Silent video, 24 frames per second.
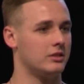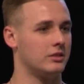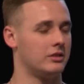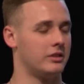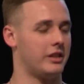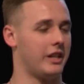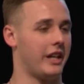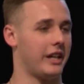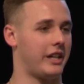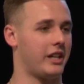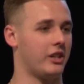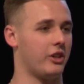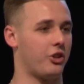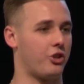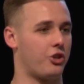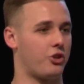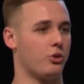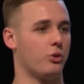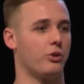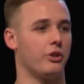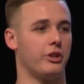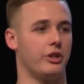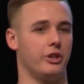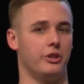that I can
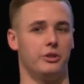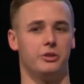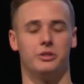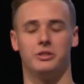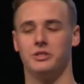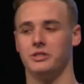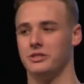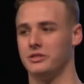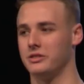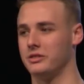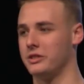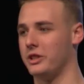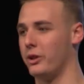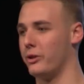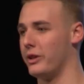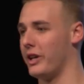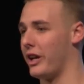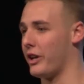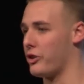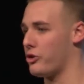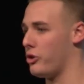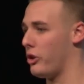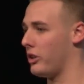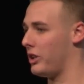assure you, you're
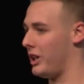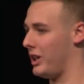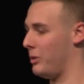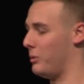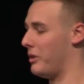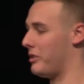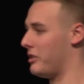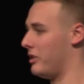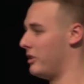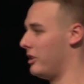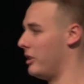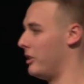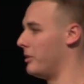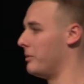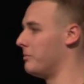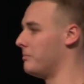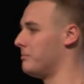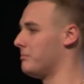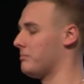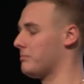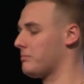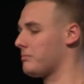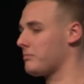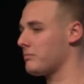not struggling with alone.
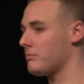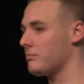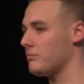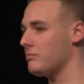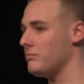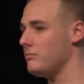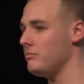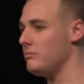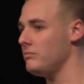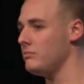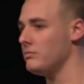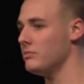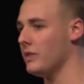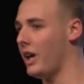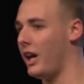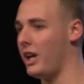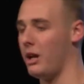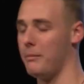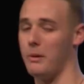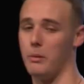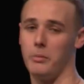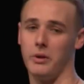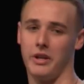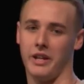I
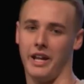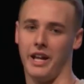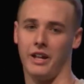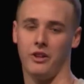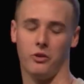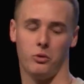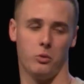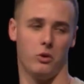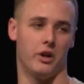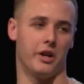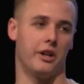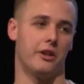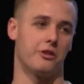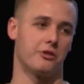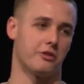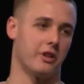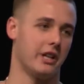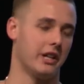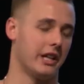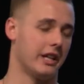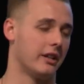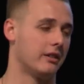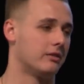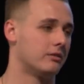know my buddy Antoine is
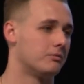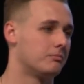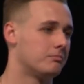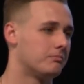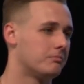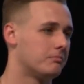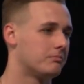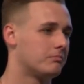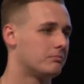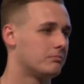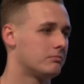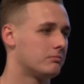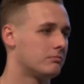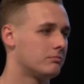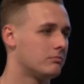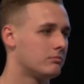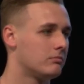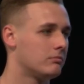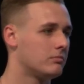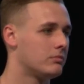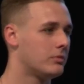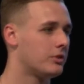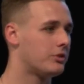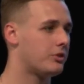right now.
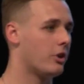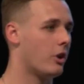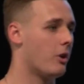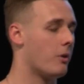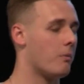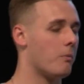So